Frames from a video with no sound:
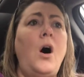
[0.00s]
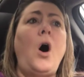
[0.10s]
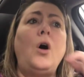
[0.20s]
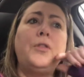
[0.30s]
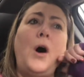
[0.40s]

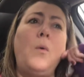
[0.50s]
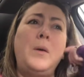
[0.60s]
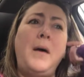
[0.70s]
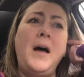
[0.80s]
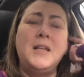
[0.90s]
Although
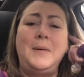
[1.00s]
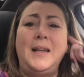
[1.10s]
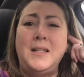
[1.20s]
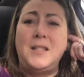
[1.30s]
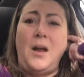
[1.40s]
when my husband
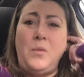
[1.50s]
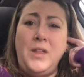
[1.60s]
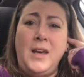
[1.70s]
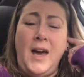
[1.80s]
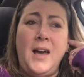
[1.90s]
gets done with
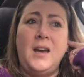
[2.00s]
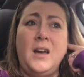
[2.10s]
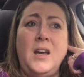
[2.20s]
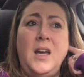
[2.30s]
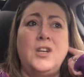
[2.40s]
a gig,
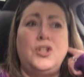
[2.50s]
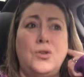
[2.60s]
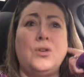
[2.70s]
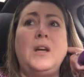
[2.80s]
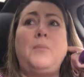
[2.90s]
he's
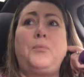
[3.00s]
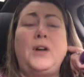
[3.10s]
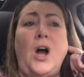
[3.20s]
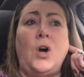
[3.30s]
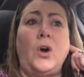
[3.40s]
usually
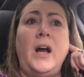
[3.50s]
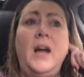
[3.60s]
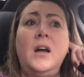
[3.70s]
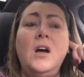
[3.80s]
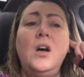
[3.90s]
pretty hungry.